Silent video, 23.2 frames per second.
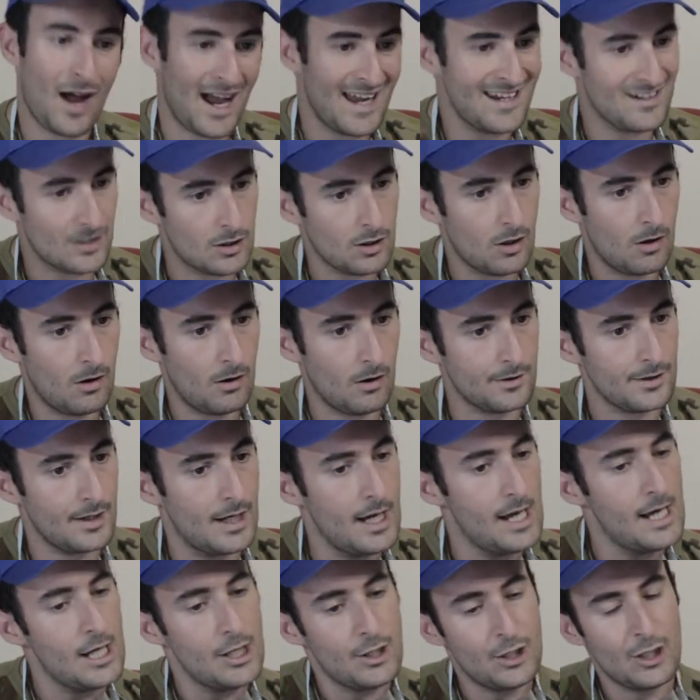and a con.
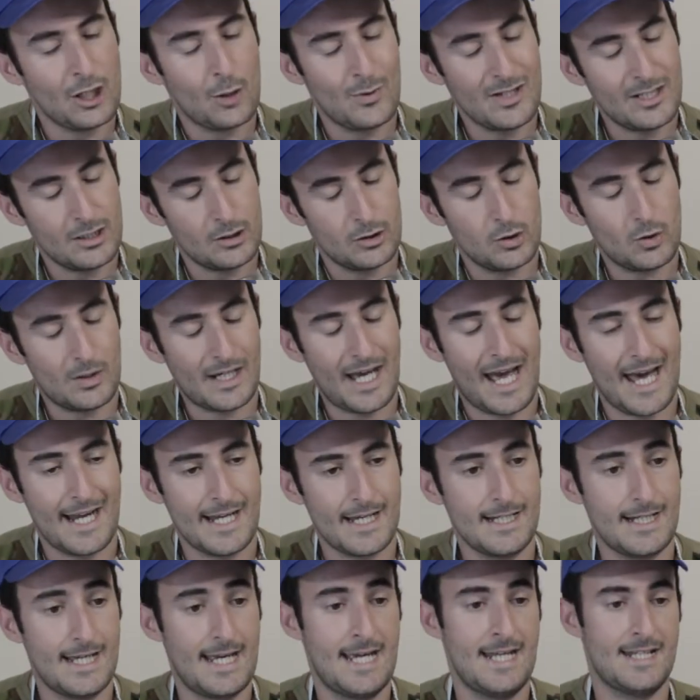You know, when you look at
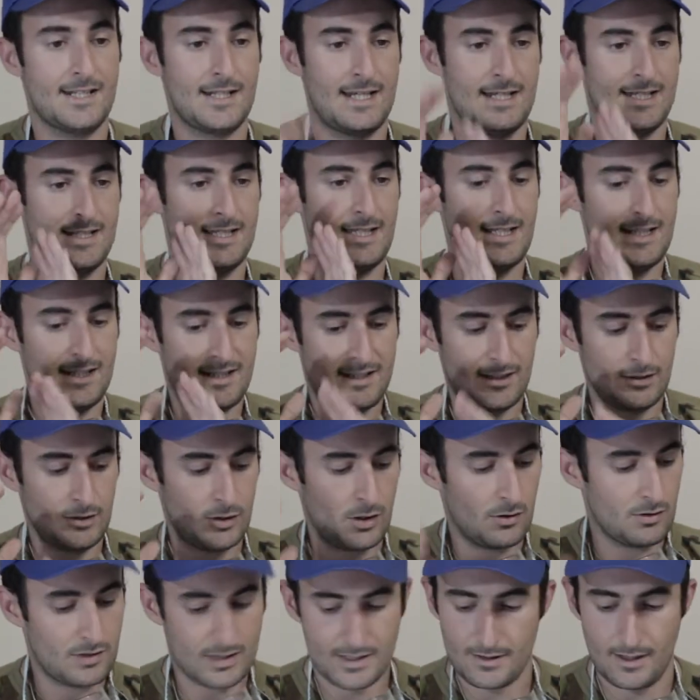it, it's the
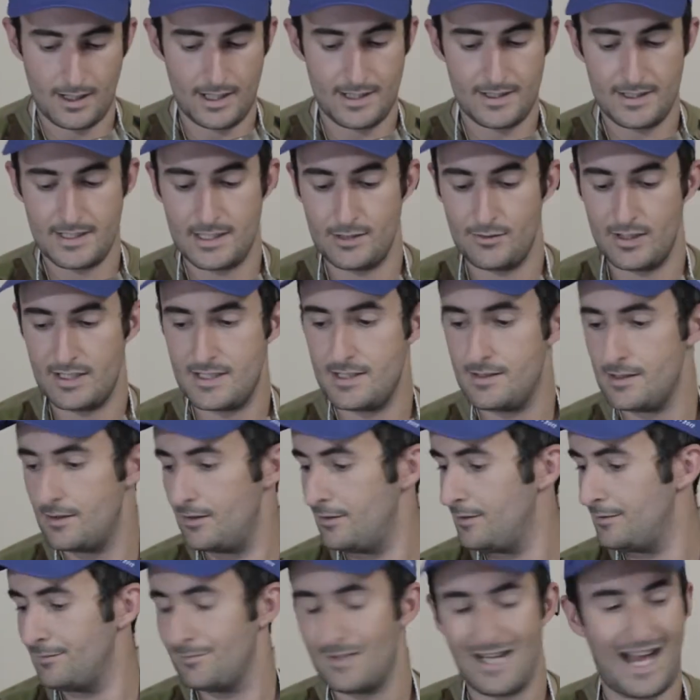long size. So
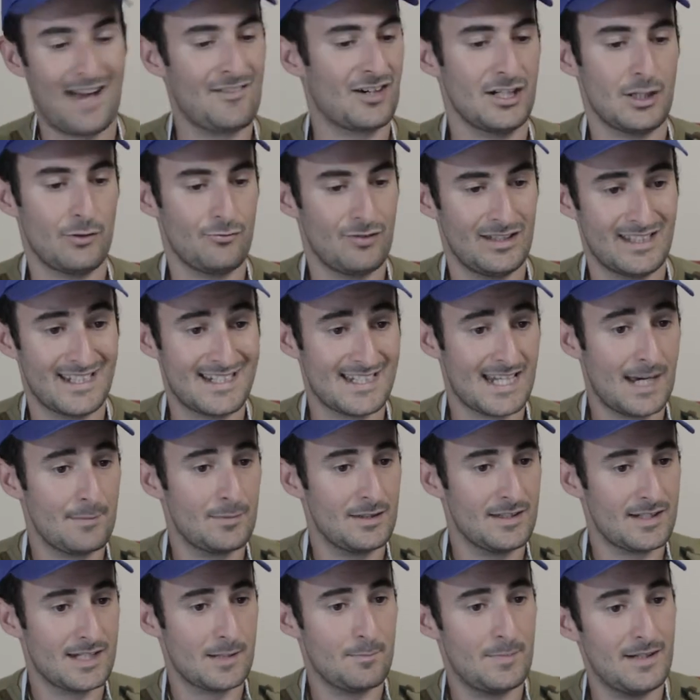I've got no real example
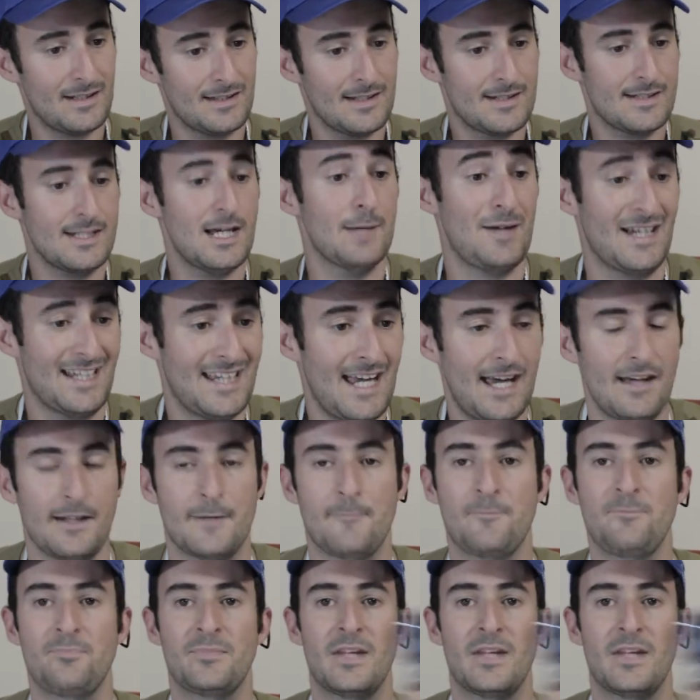unless I pick this up. I can.